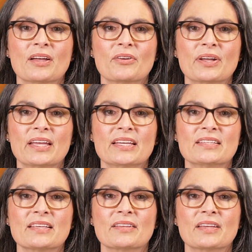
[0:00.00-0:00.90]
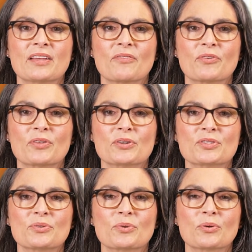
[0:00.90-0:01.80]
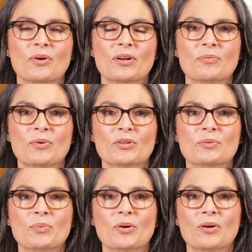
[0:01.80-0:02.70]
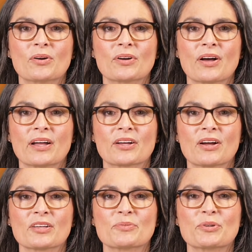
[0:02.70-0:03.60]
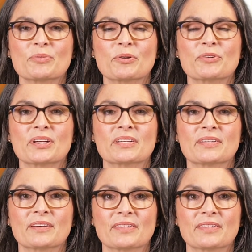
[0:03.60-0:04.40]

creating a safety net for those who require multiple or high-cost prescriptions.